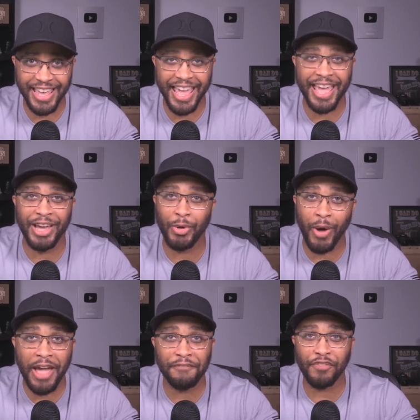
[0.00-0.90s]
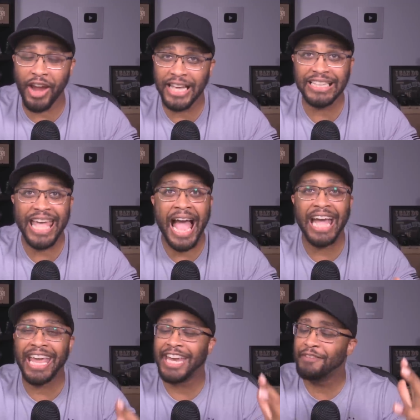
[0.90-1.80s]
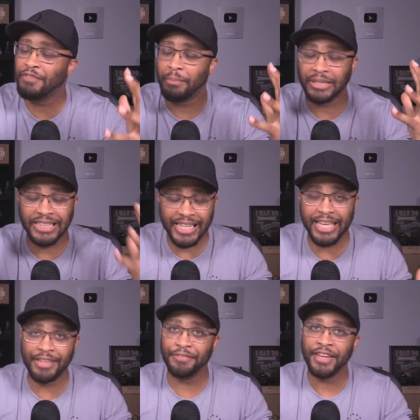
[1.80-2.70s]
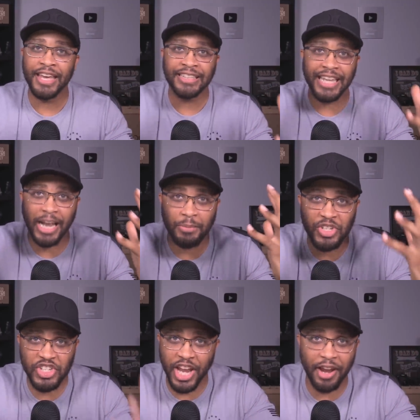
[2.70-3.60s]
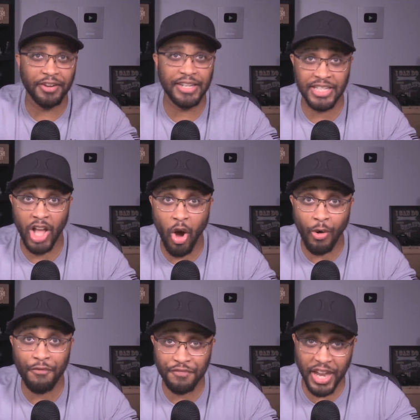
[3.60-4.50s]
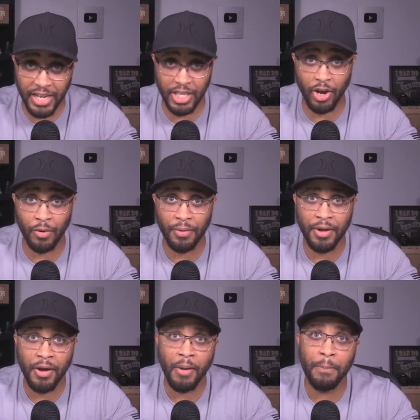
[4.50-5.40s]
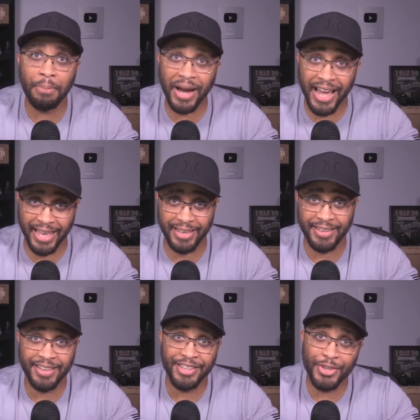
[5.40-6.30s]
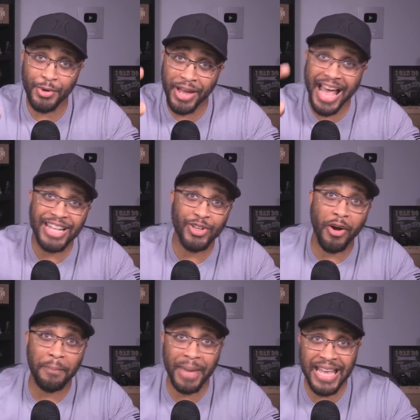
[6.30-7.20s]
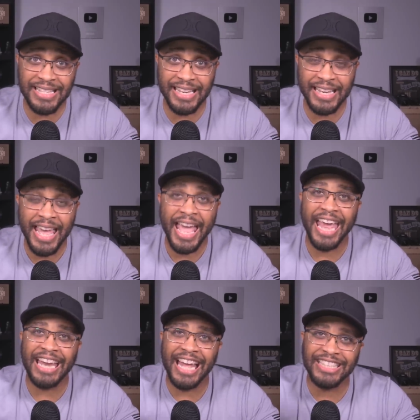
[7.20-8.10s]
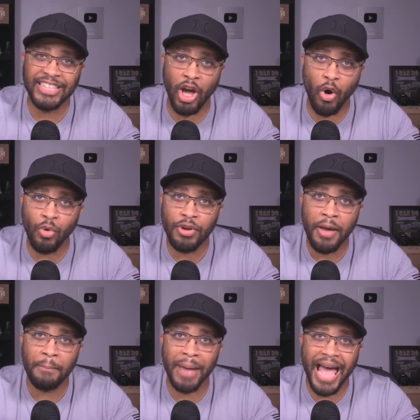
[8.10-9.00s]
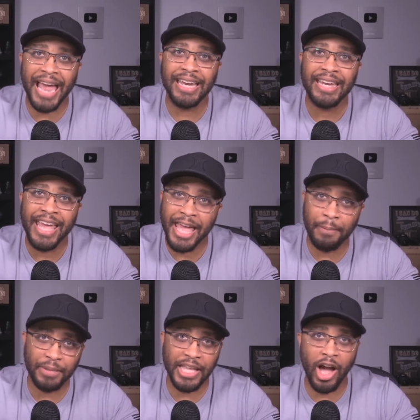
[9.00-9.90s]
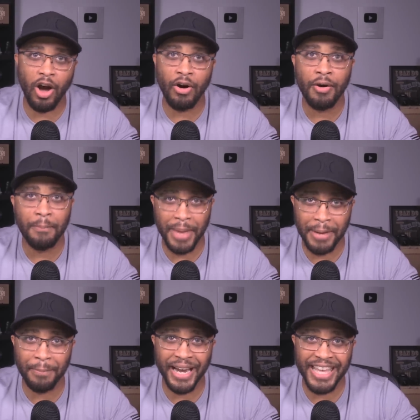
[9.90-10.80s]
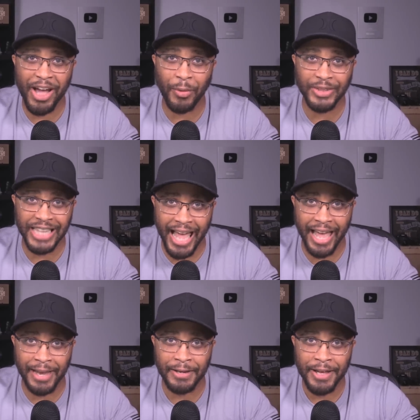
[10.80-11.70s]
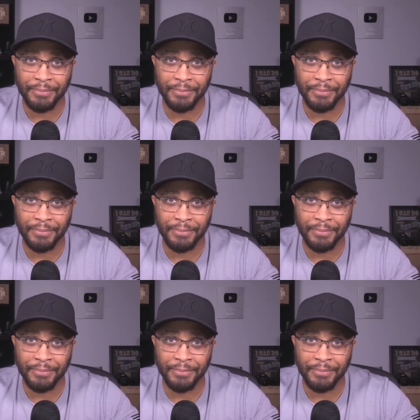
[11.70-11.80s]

And quite frankly, I can't even believe that I'm sharing this on video. But you guys are amazing, and I don't mind helping y'all make money online.